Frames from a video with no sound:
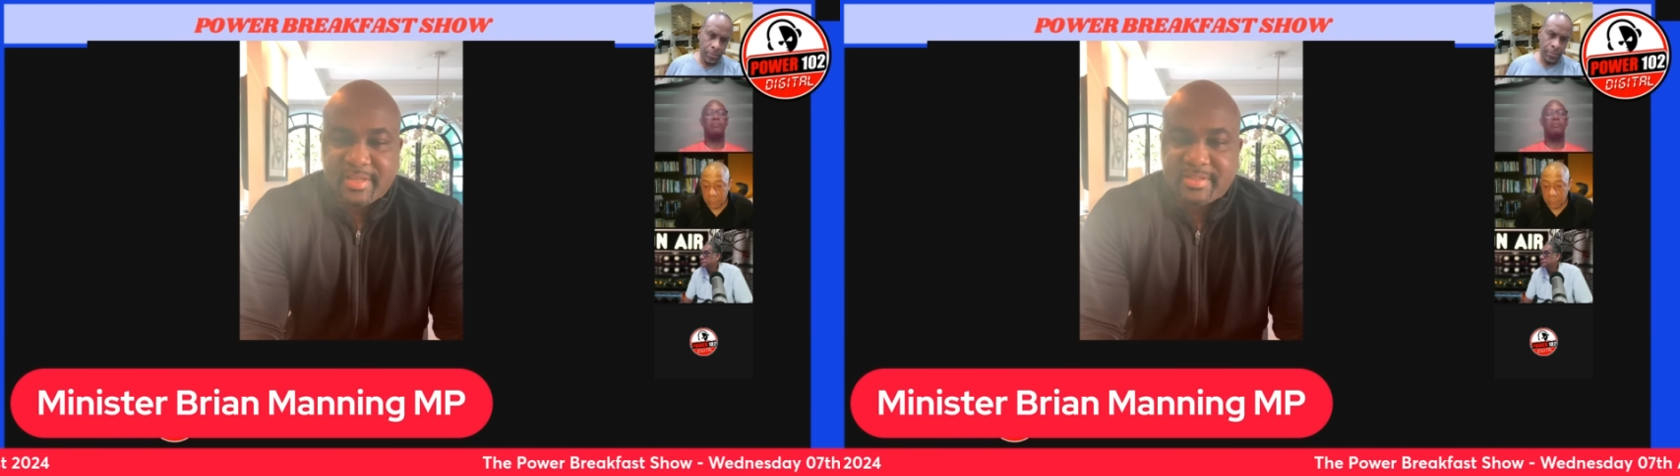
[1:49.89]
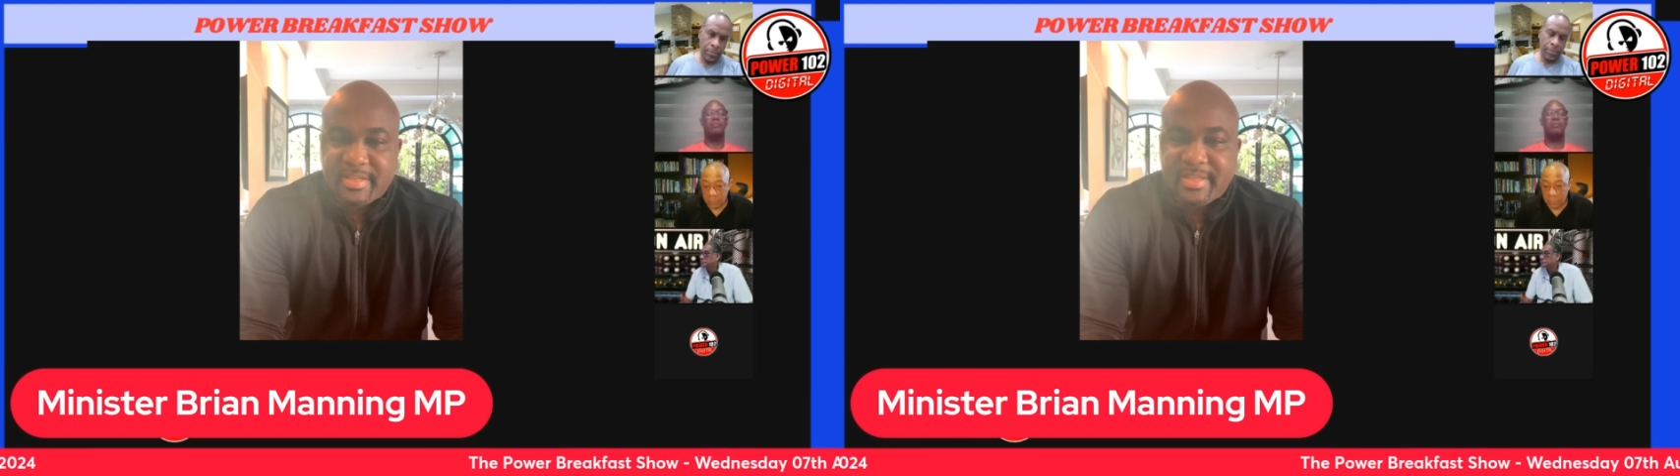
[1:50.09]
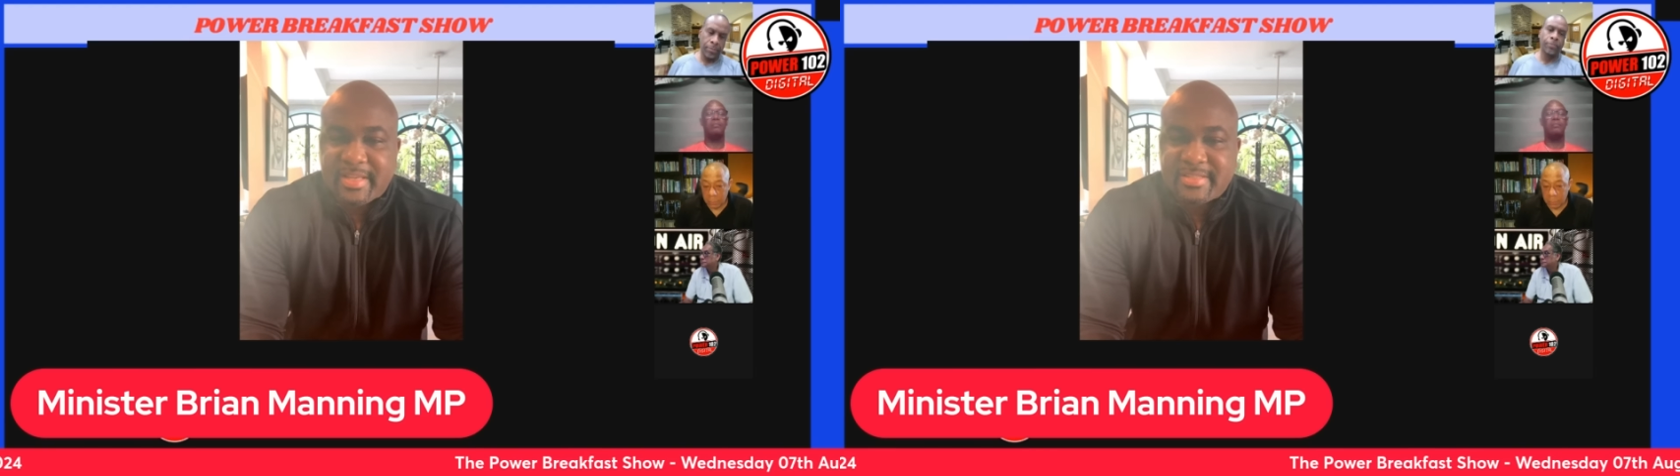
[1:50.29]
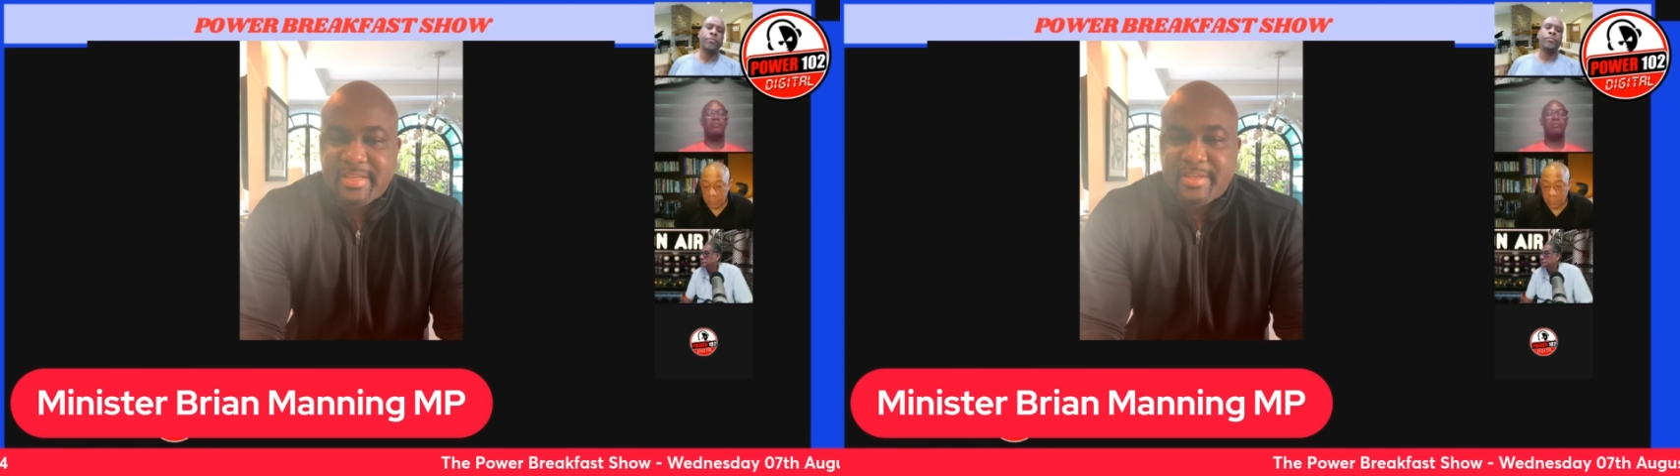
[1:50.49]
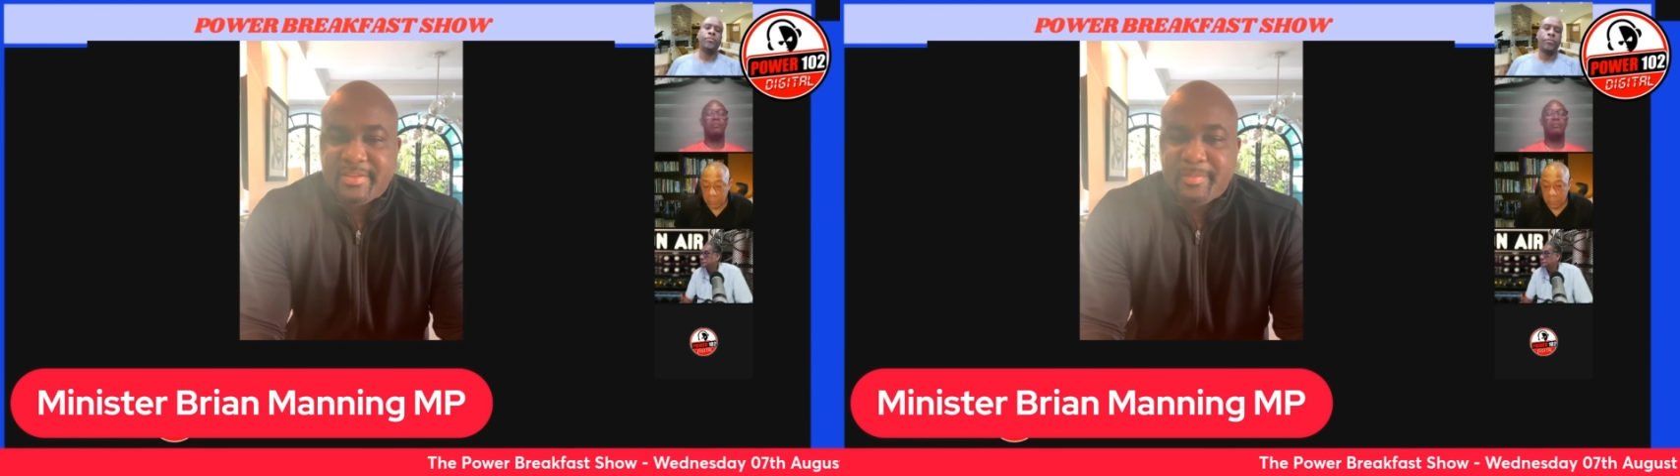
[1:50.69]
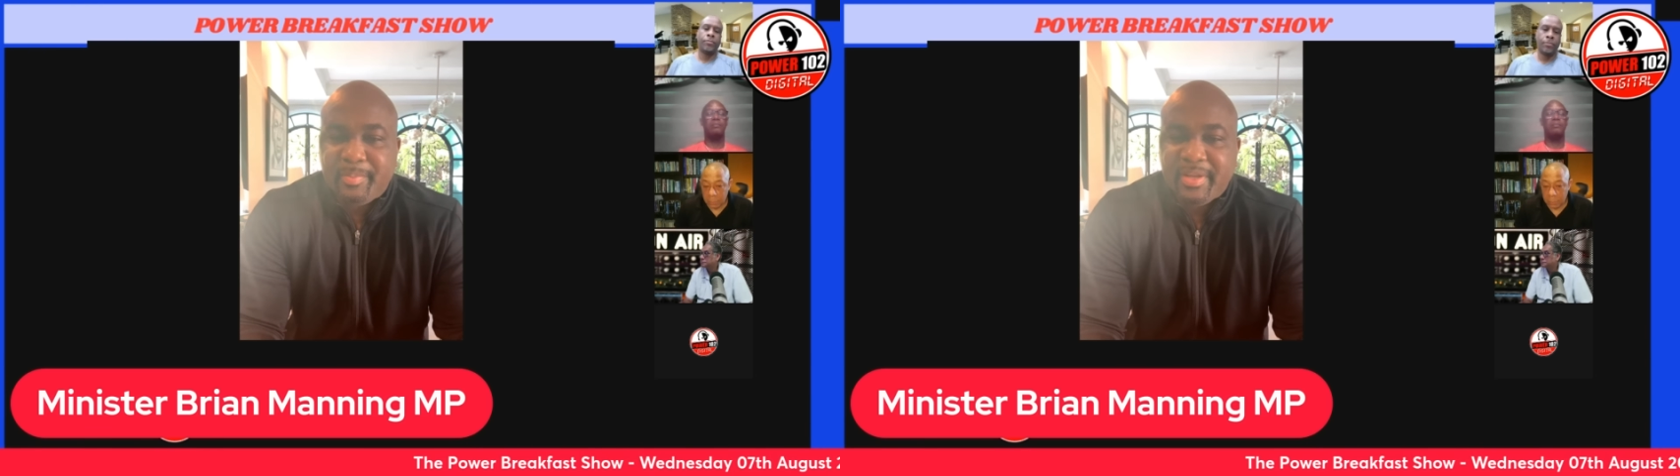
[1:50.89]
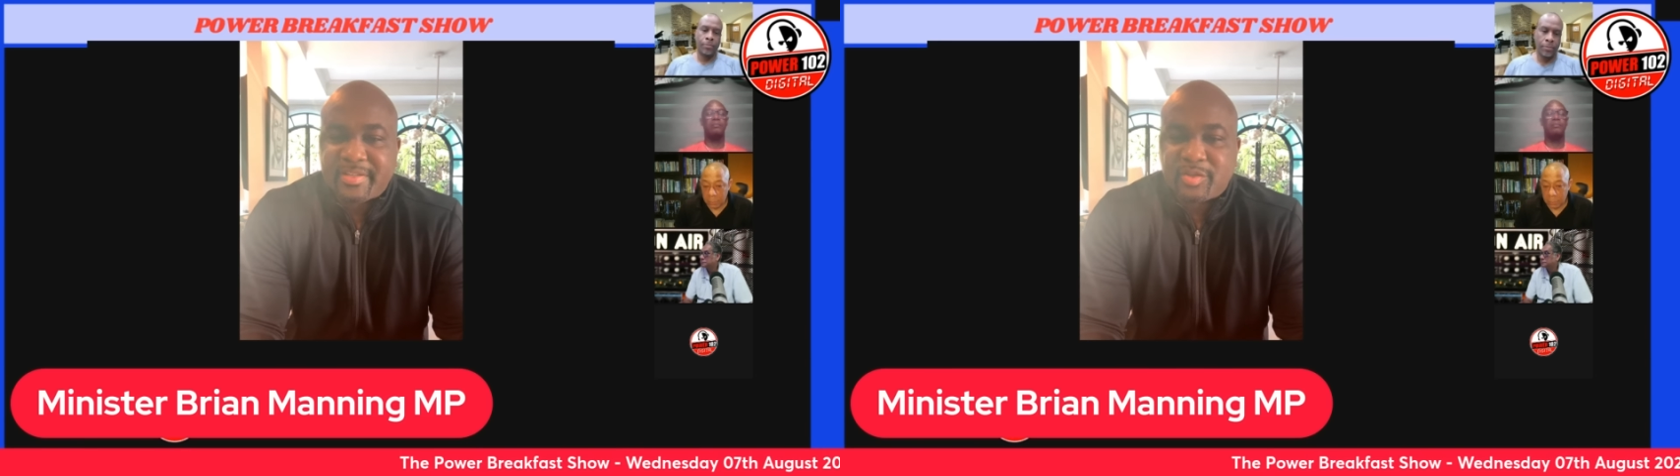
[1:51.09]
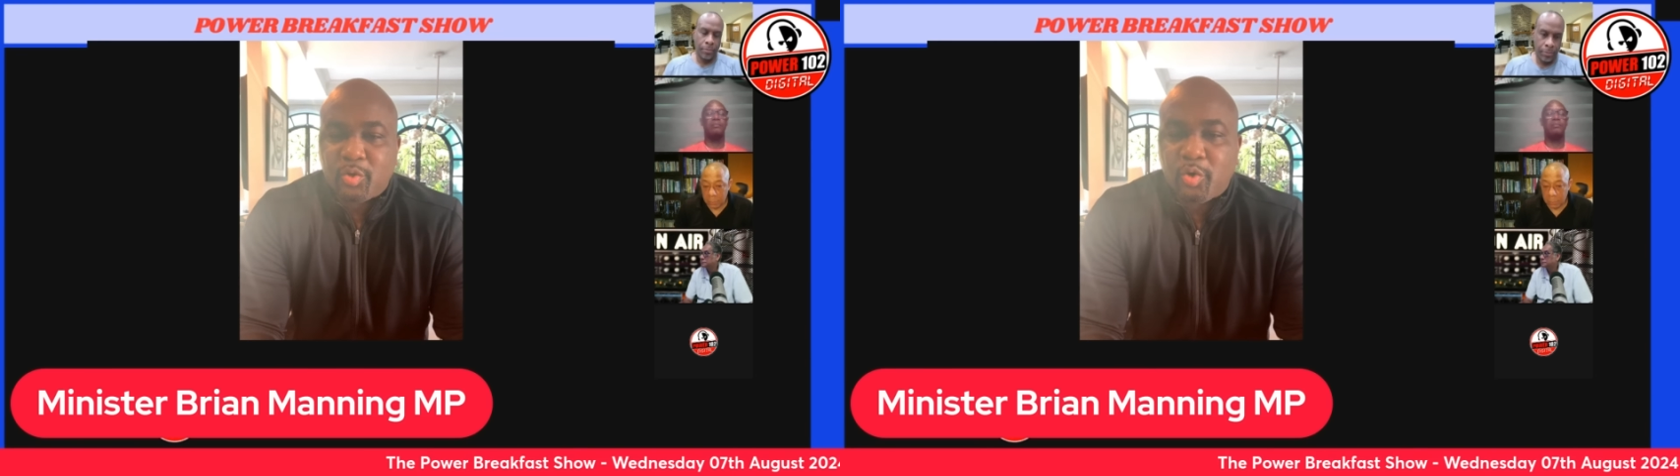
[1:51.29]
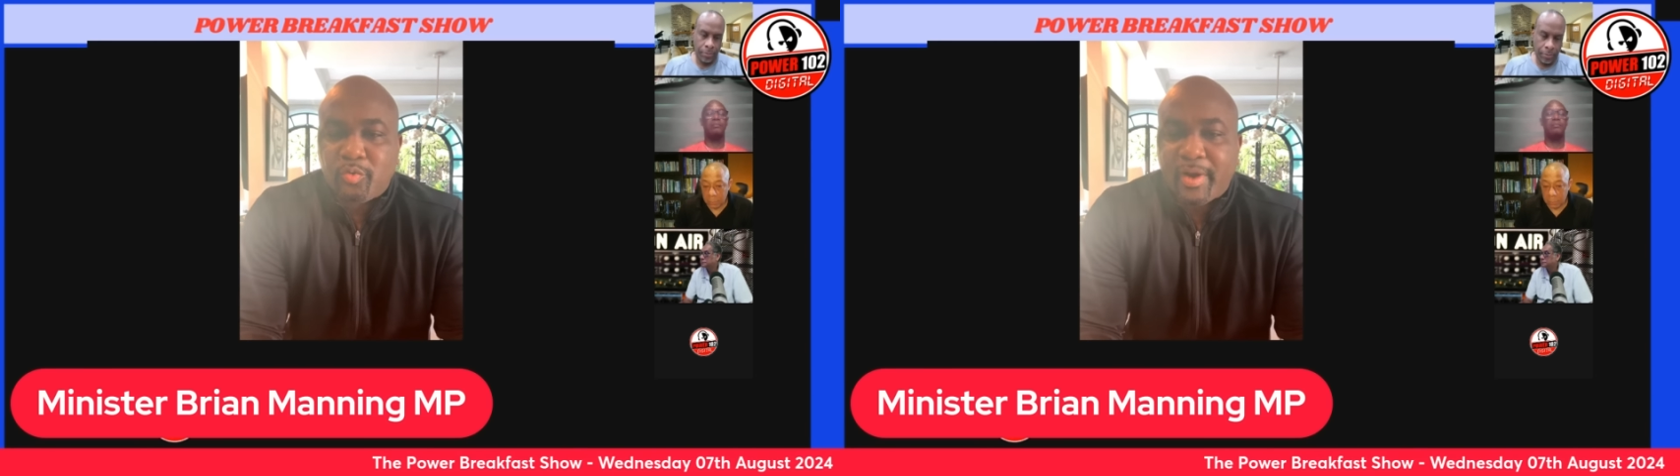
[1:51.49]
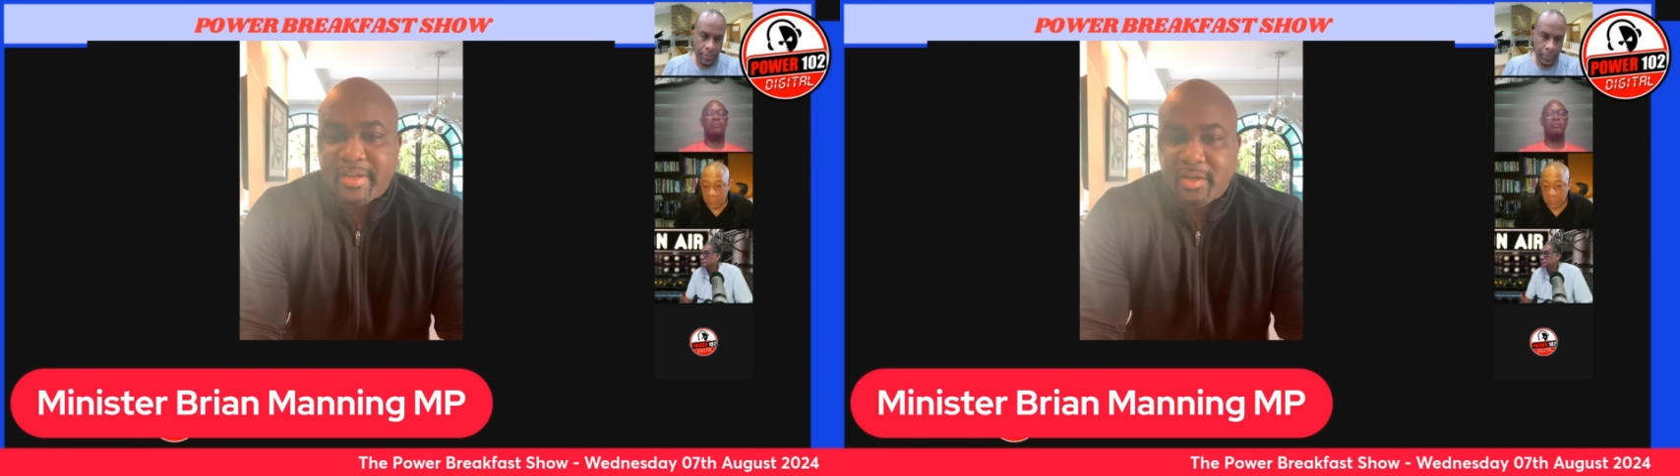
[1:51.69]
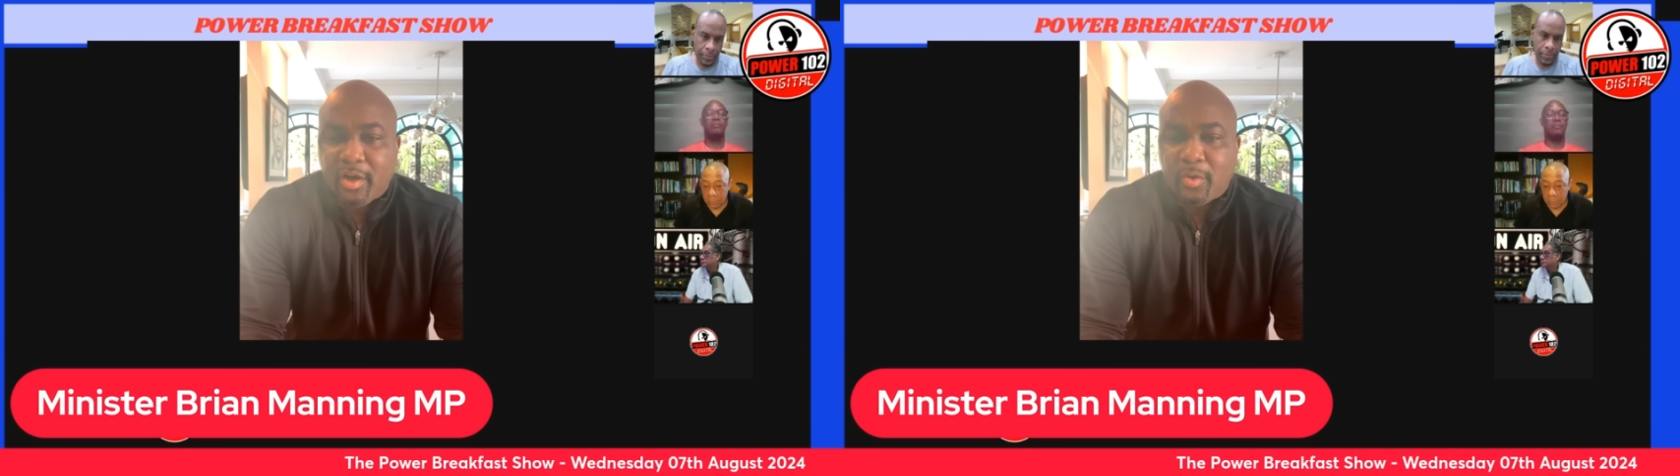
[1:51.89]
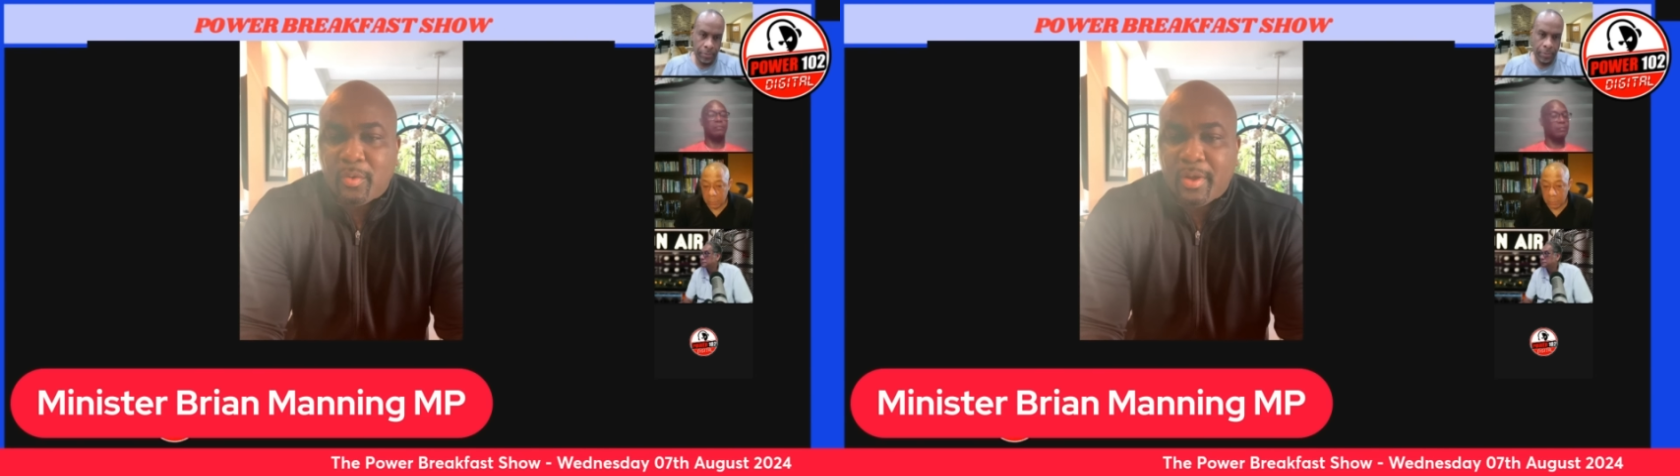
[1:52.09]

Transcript: So that's the place to go right now.